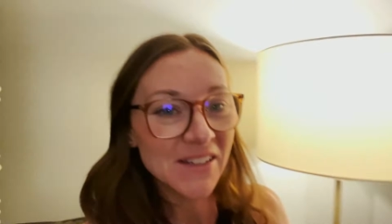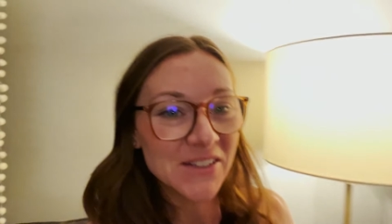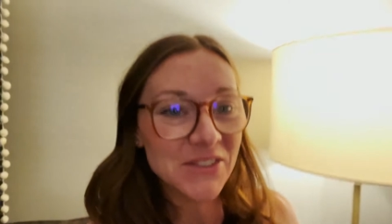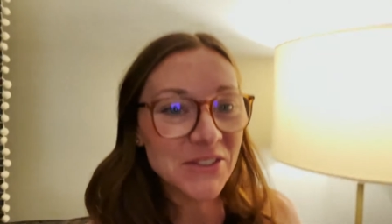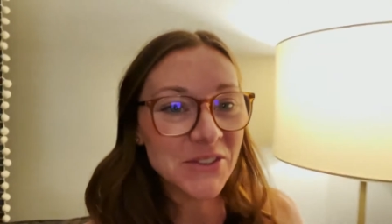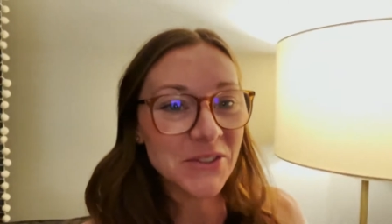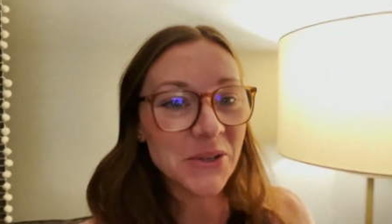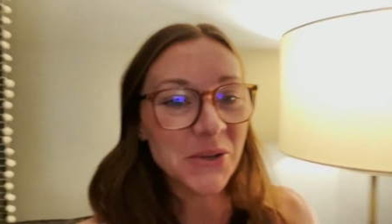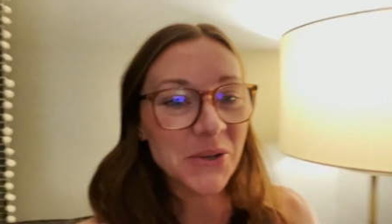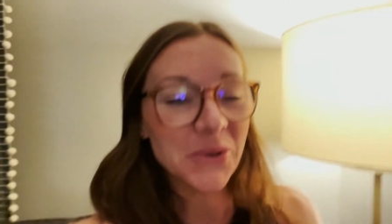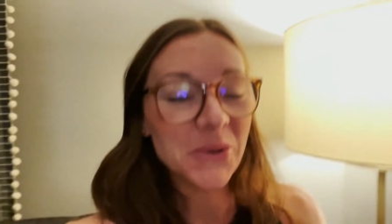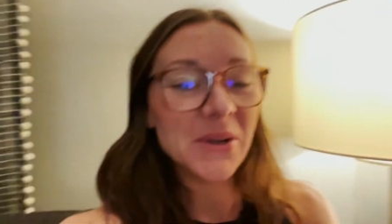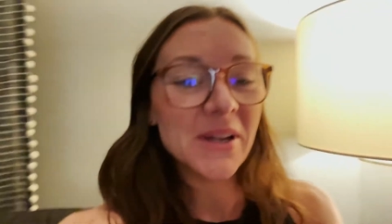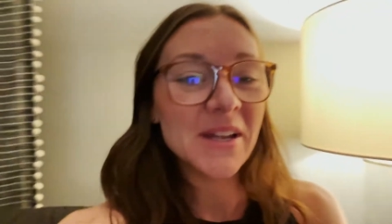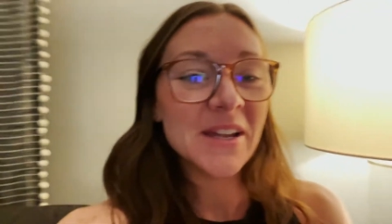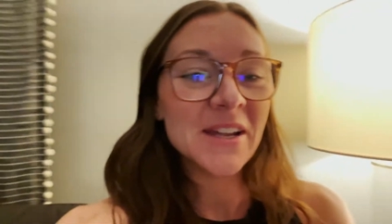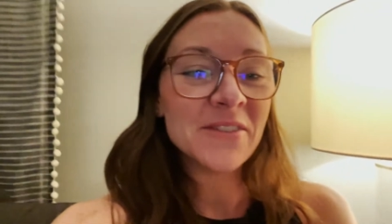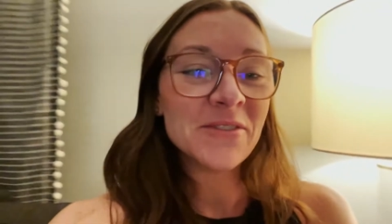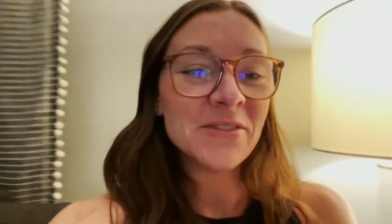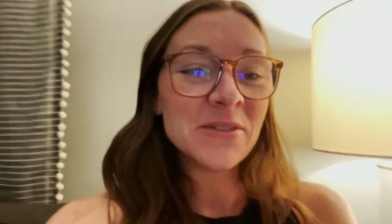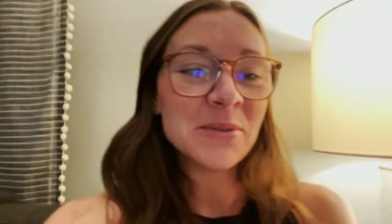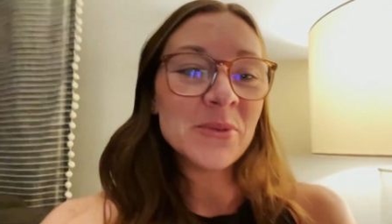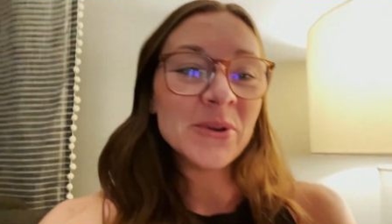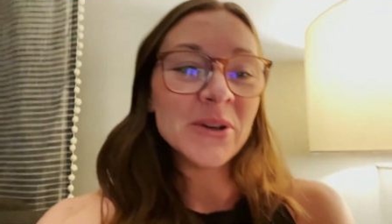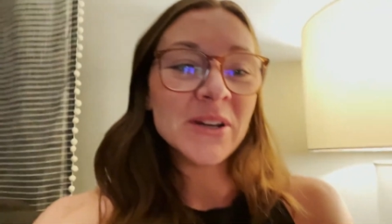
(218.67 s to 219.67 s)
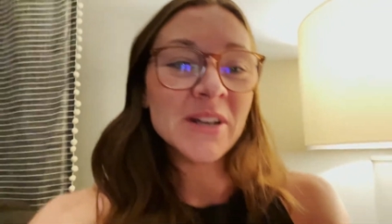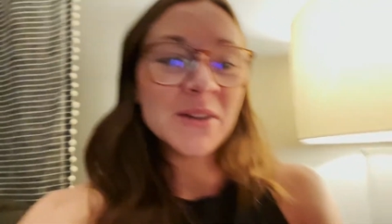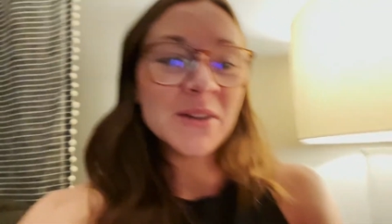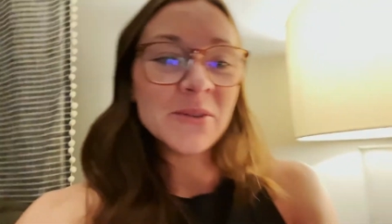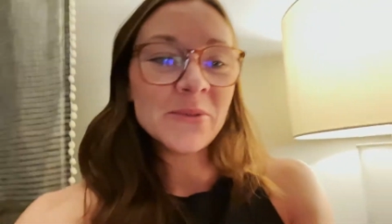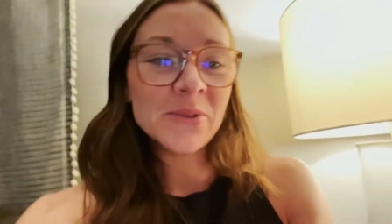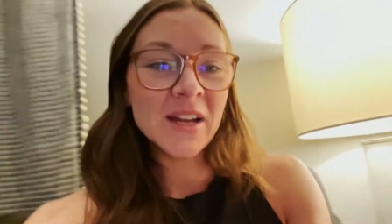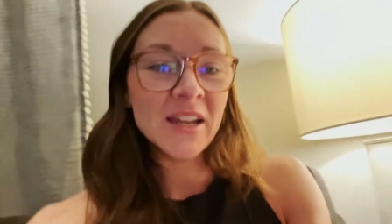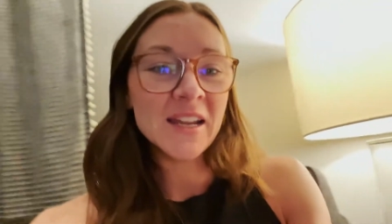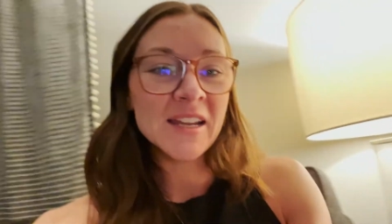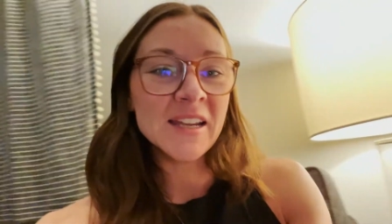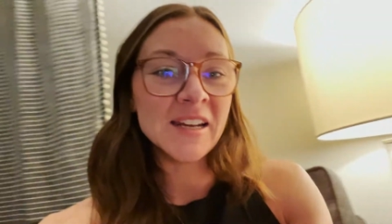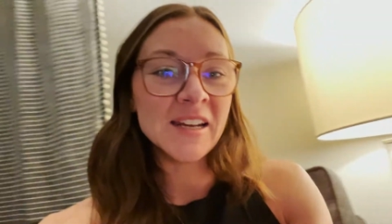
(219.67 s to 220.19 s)
So every morning
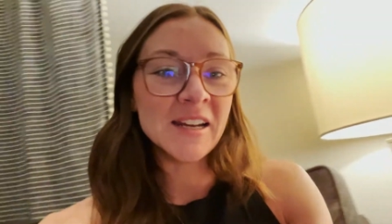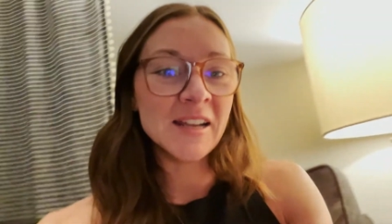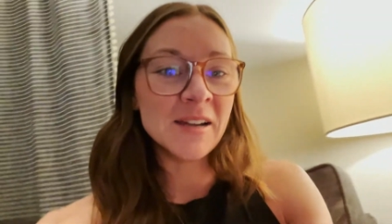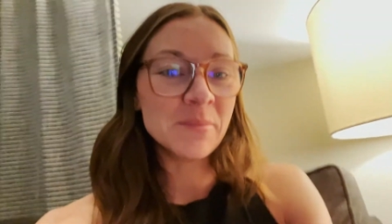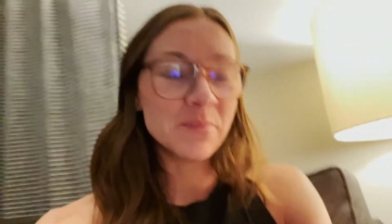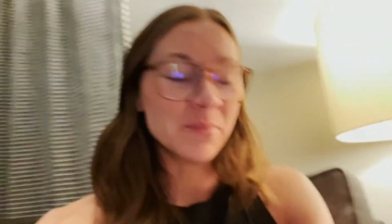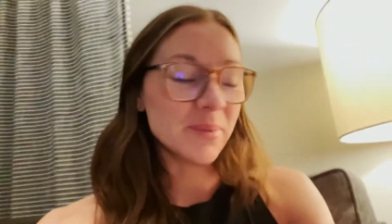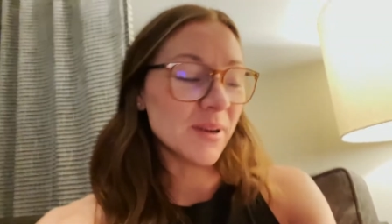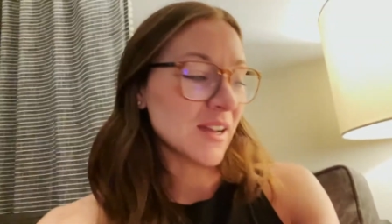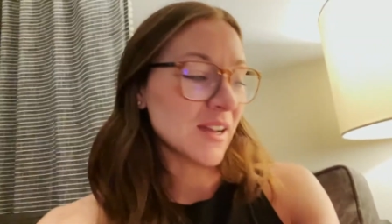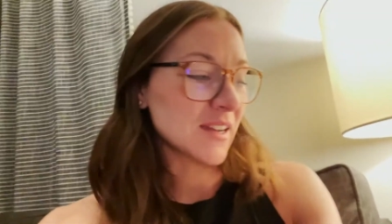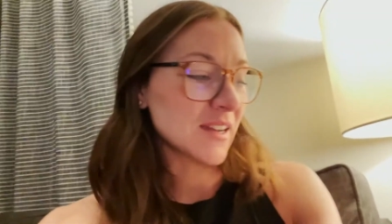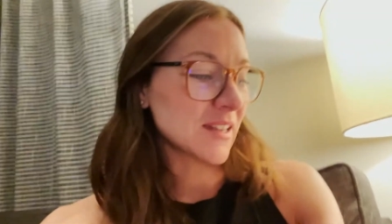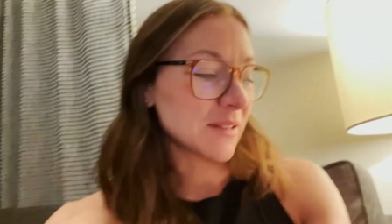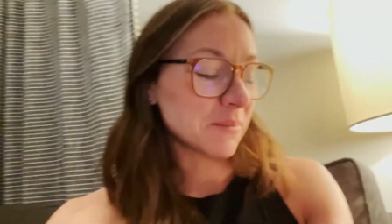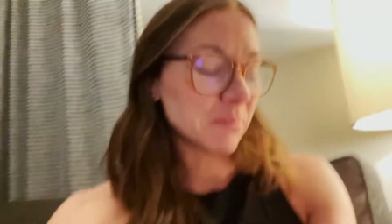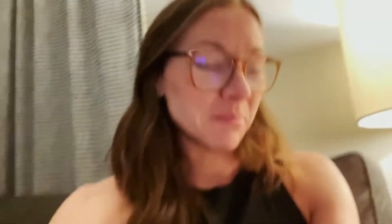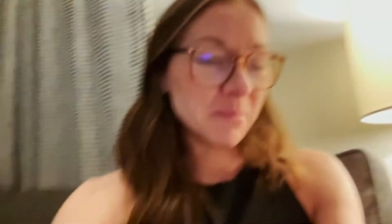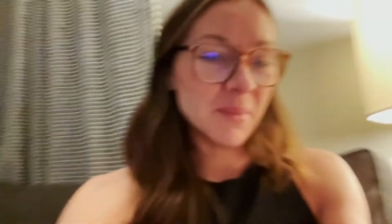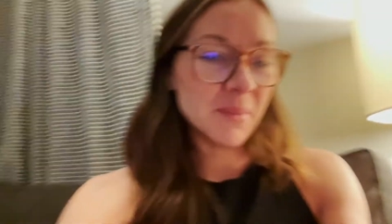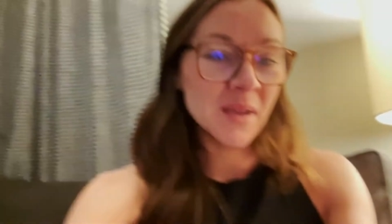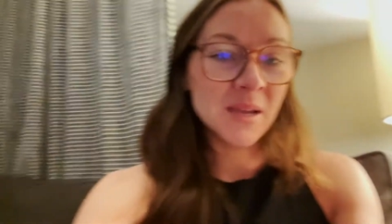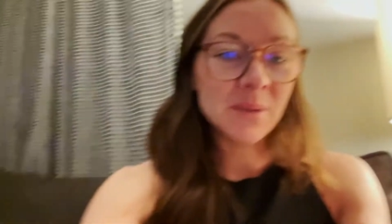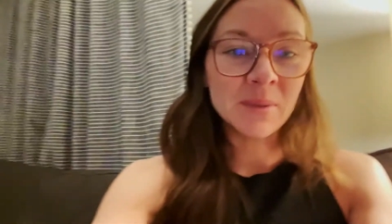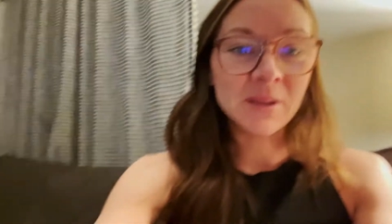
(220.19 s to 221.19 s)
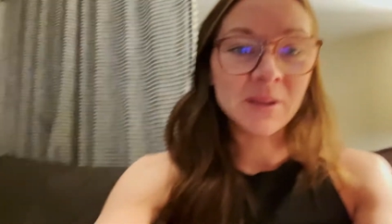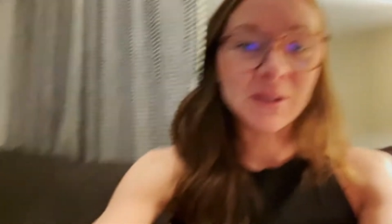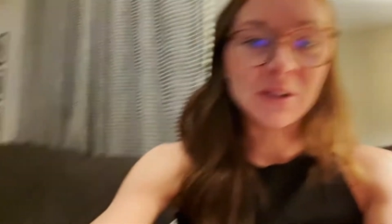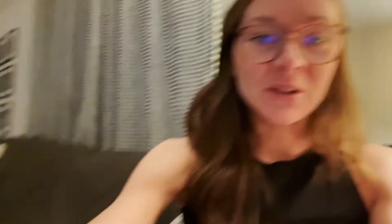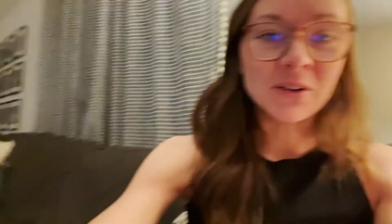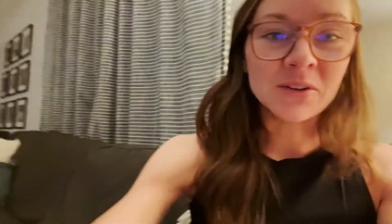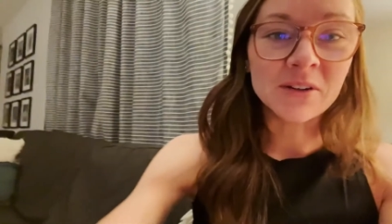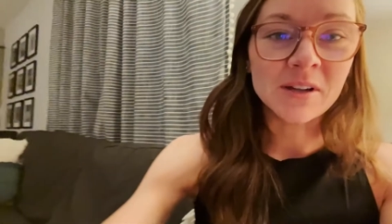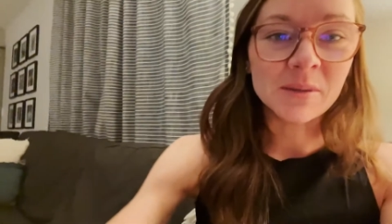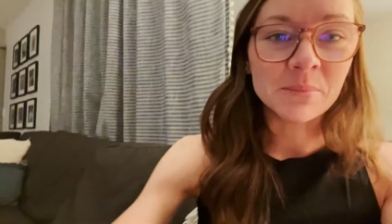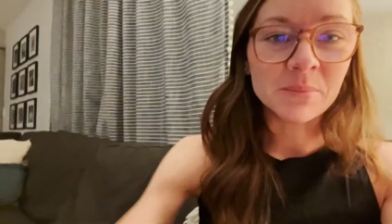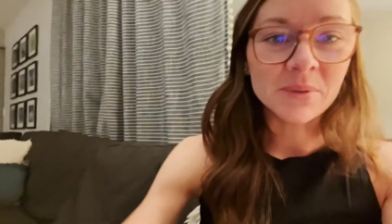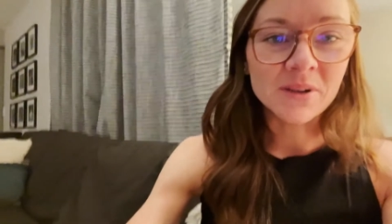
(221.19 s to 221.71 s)
when I get up, I make my
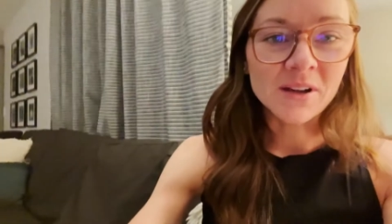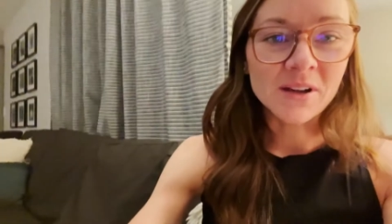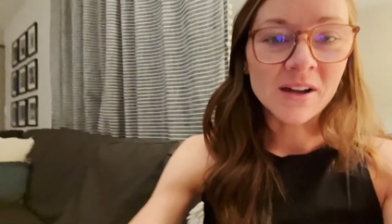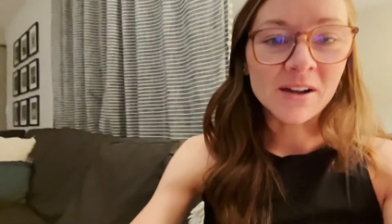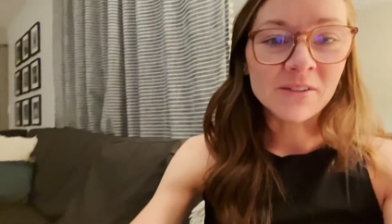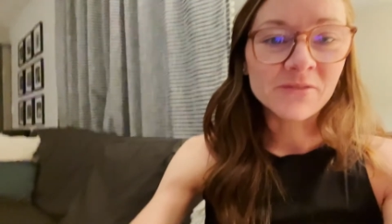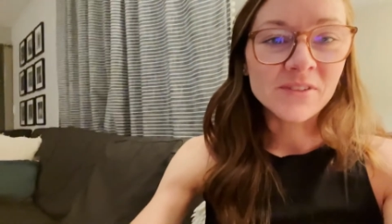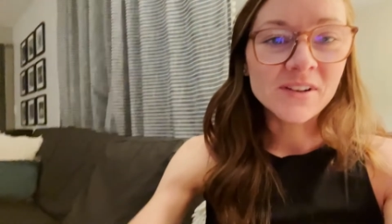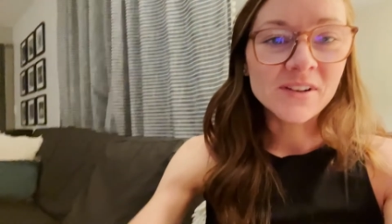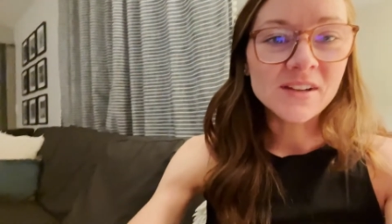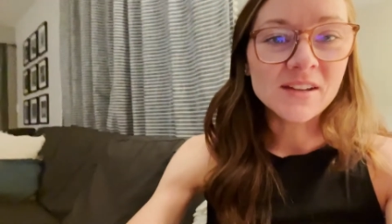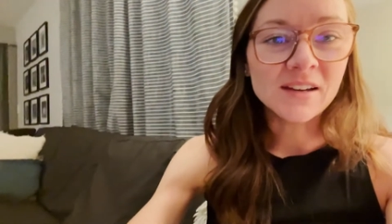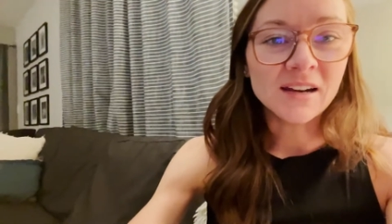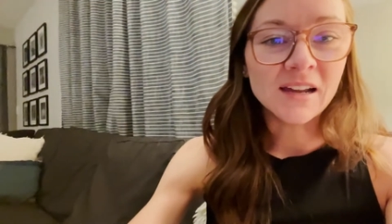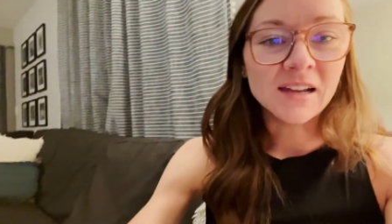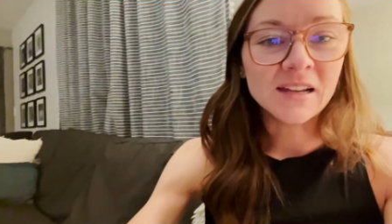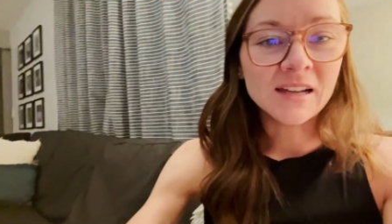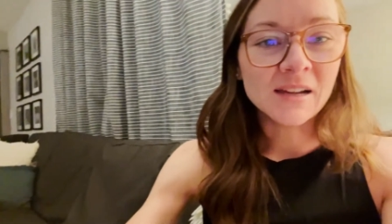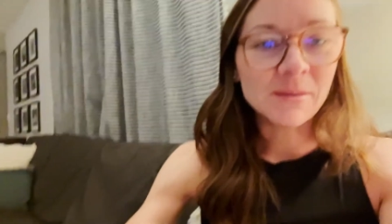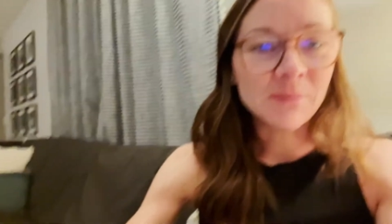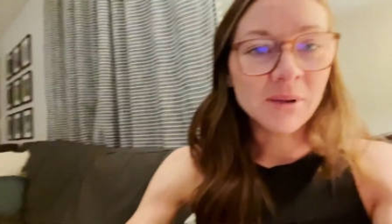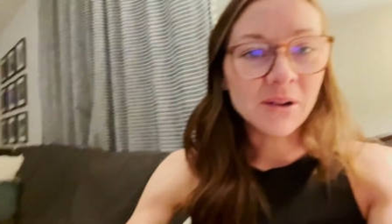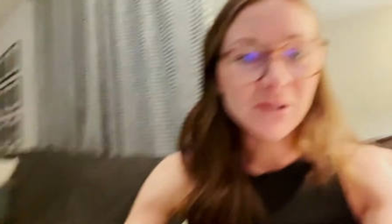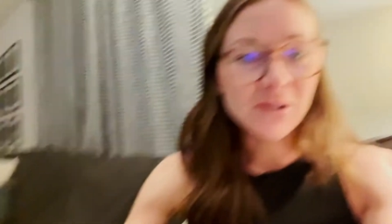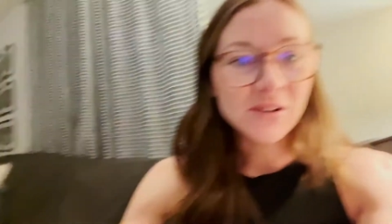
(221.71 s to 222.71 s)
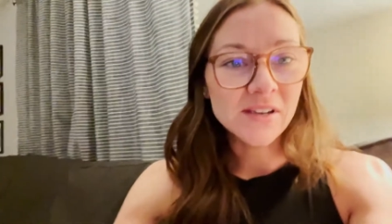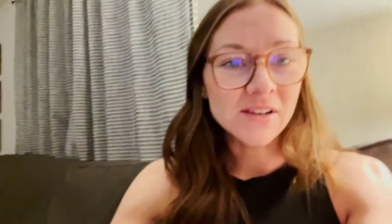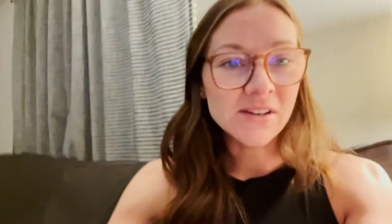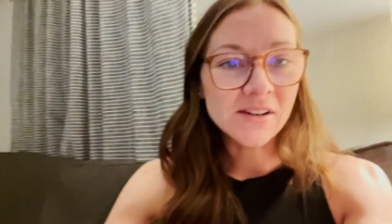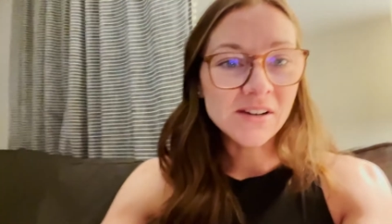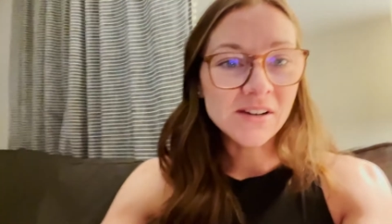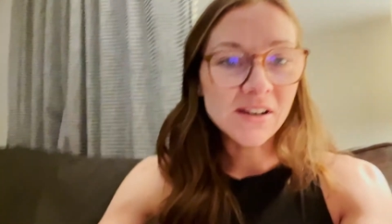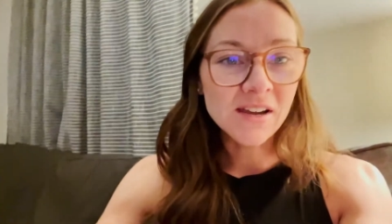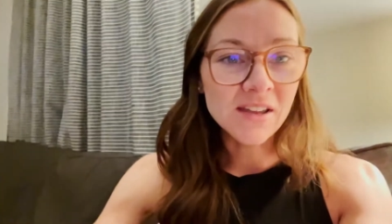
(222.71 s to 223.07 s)
little cup of coffee and I come out here,